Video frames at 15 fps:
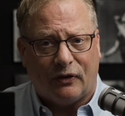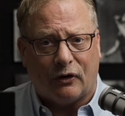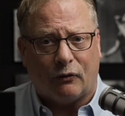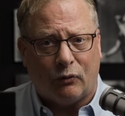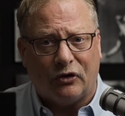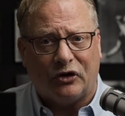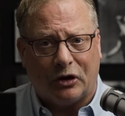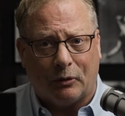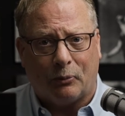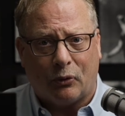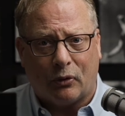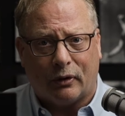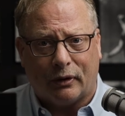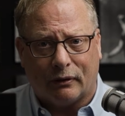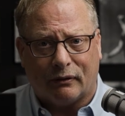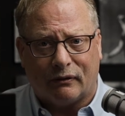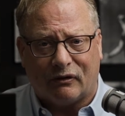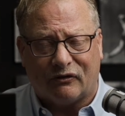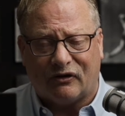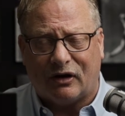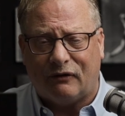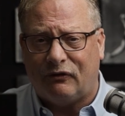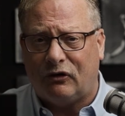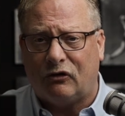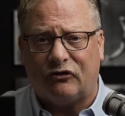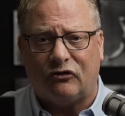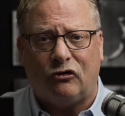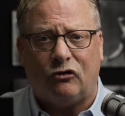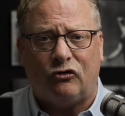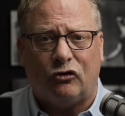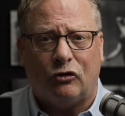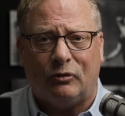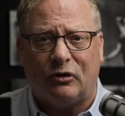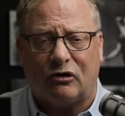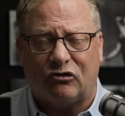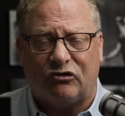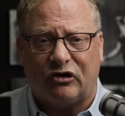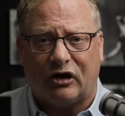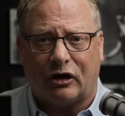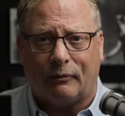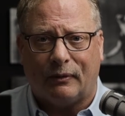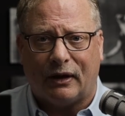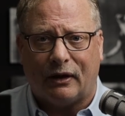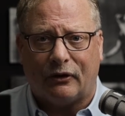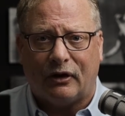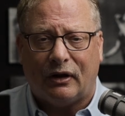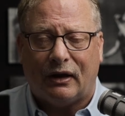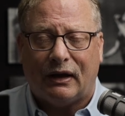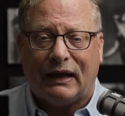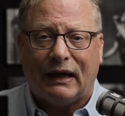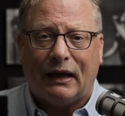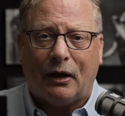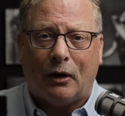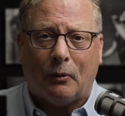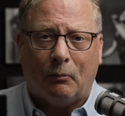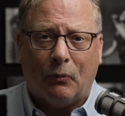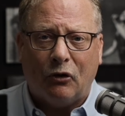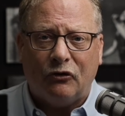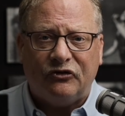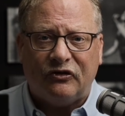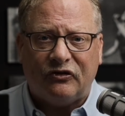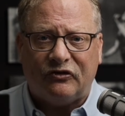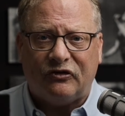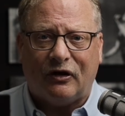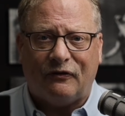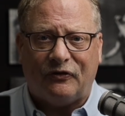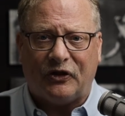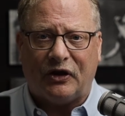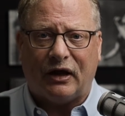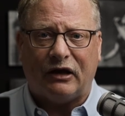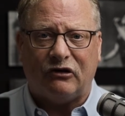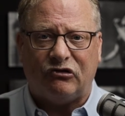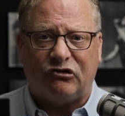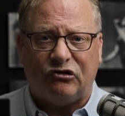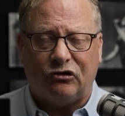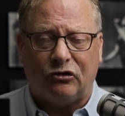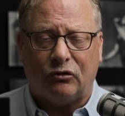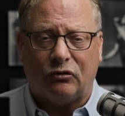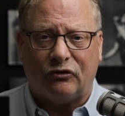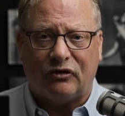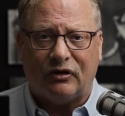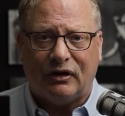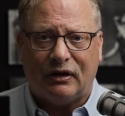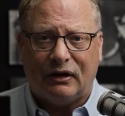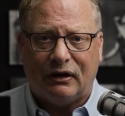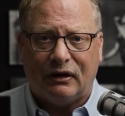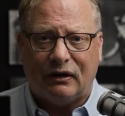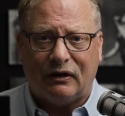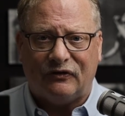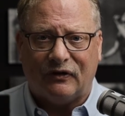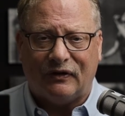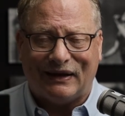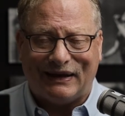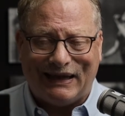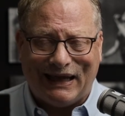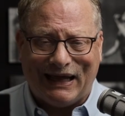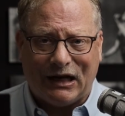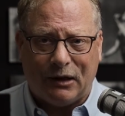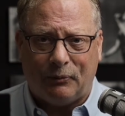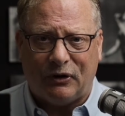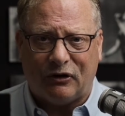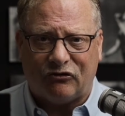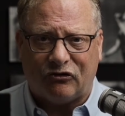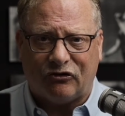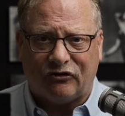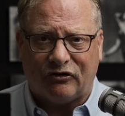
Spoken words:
They're really important. There's a lot of videos on YouTube. You can check them out. Most of the stuff that I shoot is in the Canon picture